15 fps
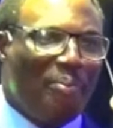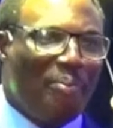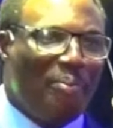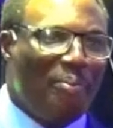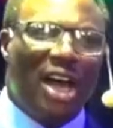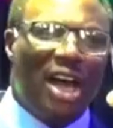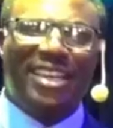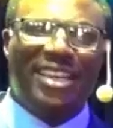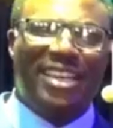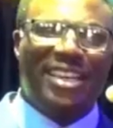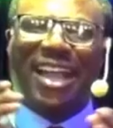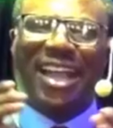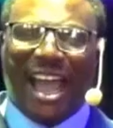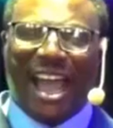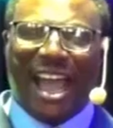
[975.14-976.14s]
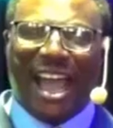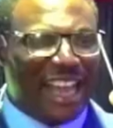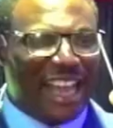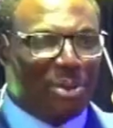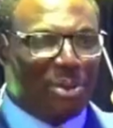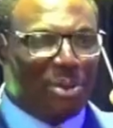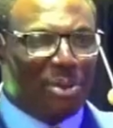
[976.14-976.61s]
the great has been
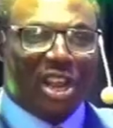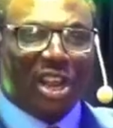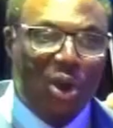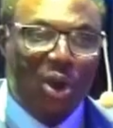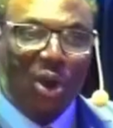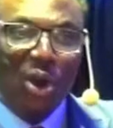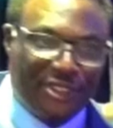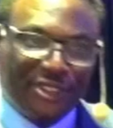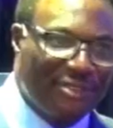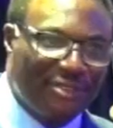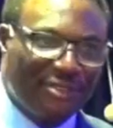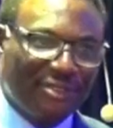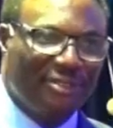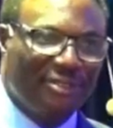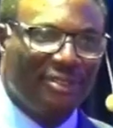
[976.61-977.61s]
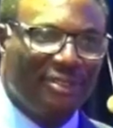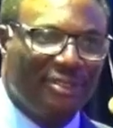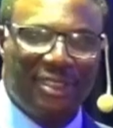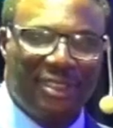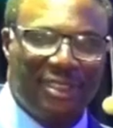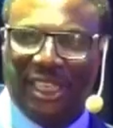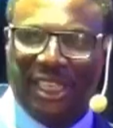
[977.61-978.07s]
removed.
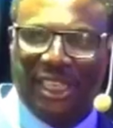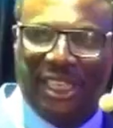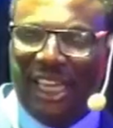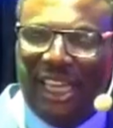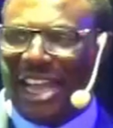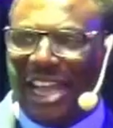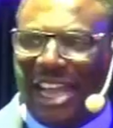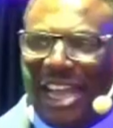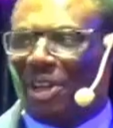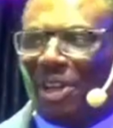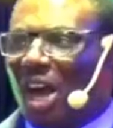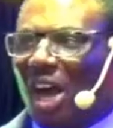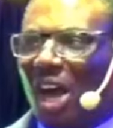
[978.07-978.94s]
It has become just